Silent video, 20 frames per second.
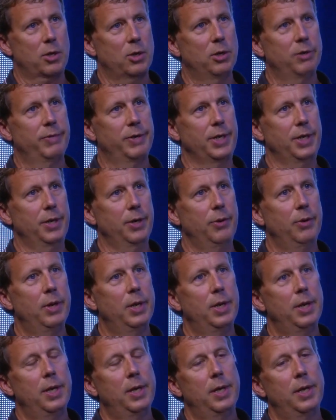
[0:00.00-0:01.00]
over you,
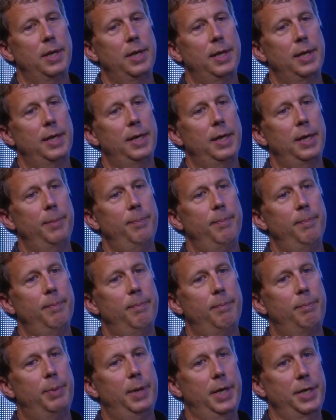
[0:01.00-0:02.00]

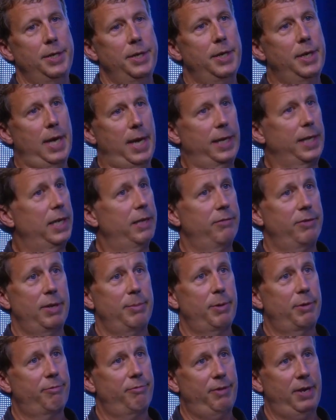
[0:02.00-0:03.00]
but you got to give
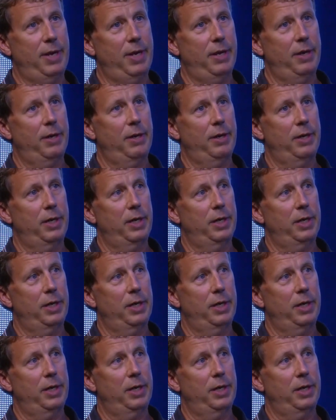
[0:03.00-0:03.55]
them a fair